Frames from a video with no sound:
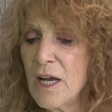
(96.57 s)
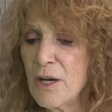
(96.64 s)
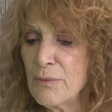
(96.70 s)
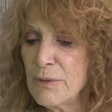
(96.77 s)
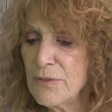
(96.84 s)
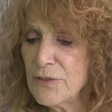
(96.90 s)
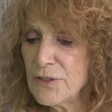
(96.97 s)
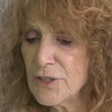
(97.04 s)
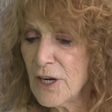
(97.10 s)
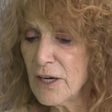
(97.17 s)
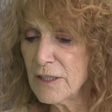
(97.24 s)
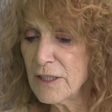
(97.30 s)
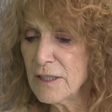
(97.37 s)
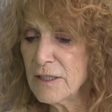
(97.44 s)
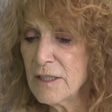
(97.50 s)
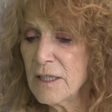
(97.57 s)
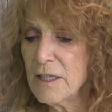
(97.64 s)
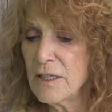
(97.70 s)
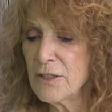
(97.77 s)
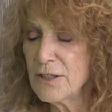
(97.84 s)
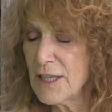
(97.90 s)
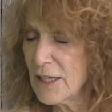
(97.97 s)
We've started
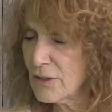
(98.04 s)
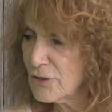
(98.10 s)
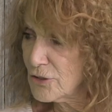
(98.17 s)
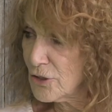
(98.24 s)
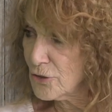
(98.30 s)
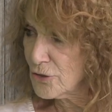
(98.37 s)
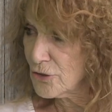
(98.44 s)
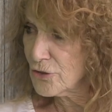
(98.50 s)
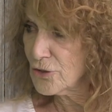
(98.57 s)
psychosocial